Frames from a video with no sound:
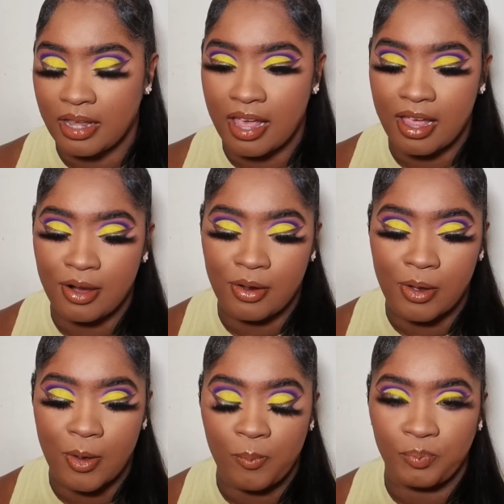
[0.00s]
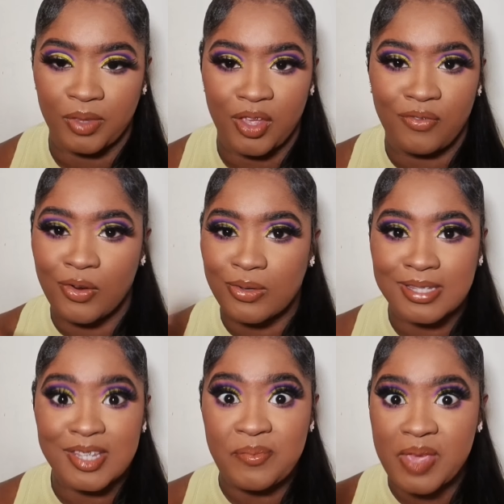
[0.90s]
And if you don't
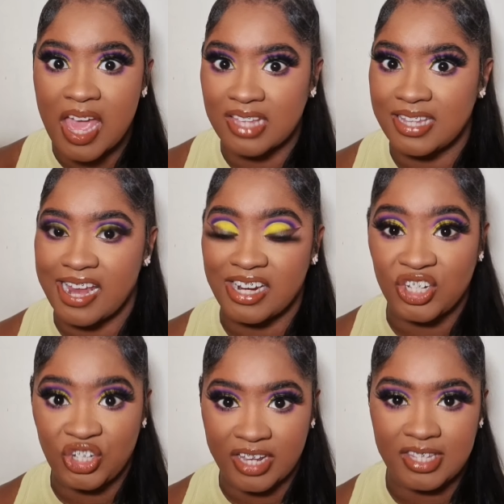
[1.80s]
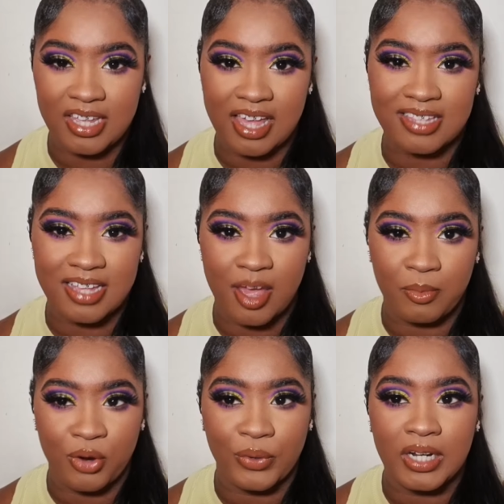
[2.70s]
see me as energetic as I am
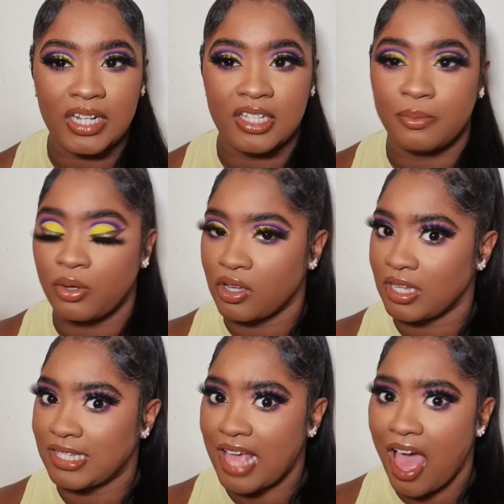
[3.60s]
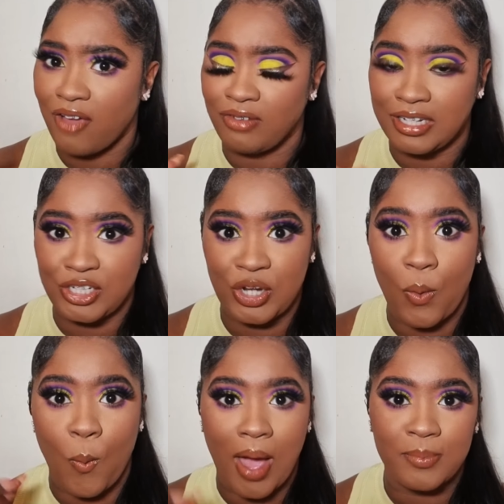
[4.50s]
currently, is because I've legit
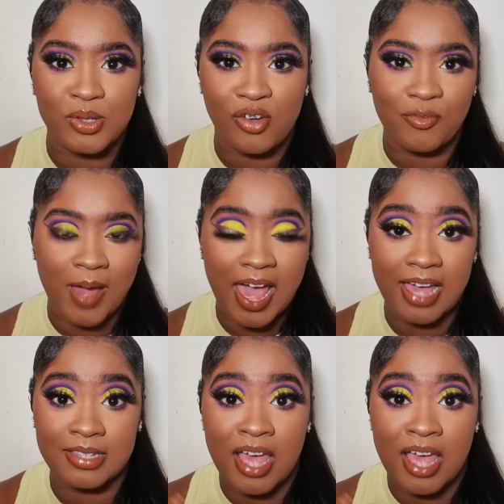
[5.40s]
wiped off my eyes